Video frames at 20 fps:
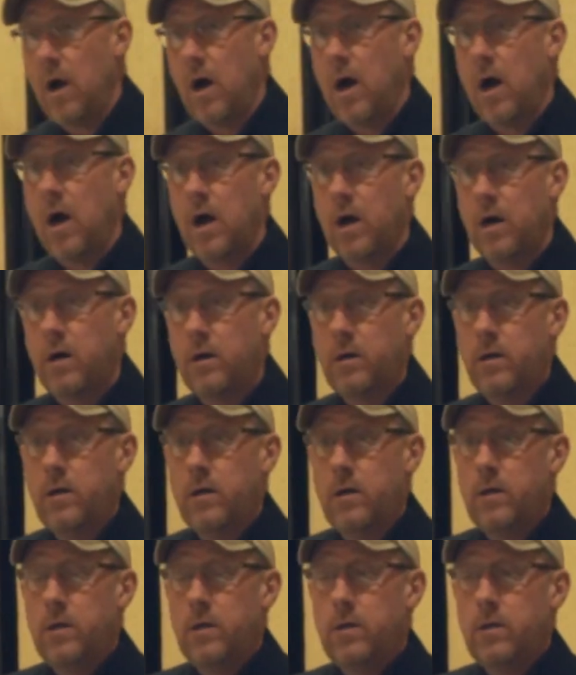are
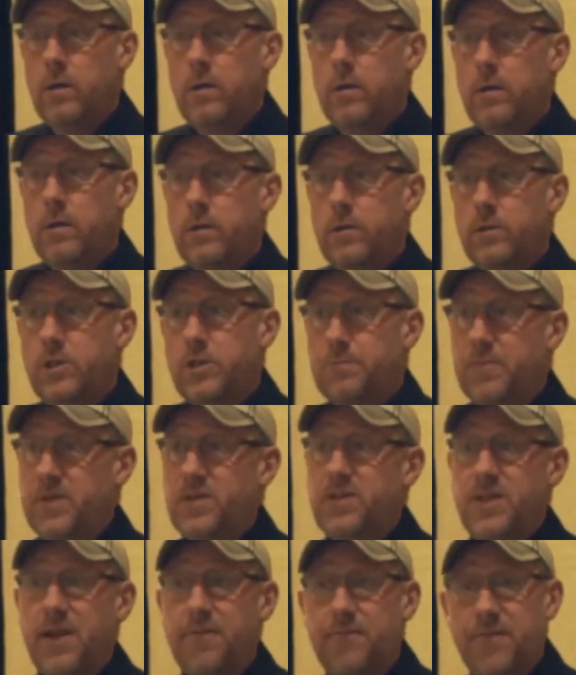
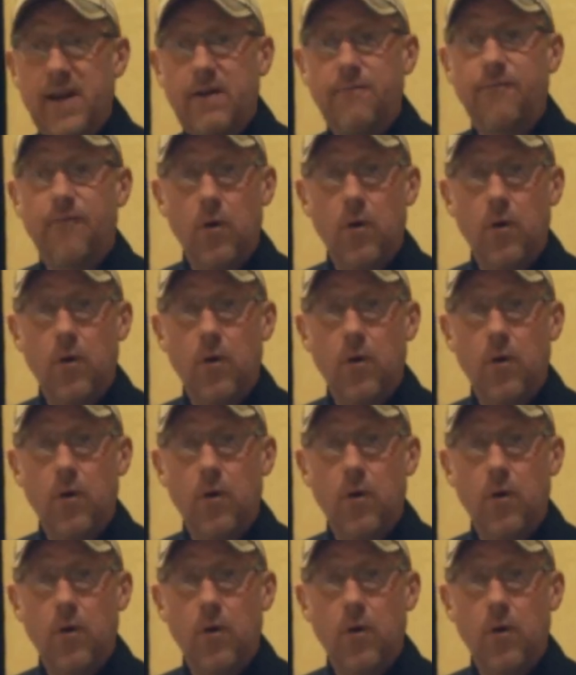specific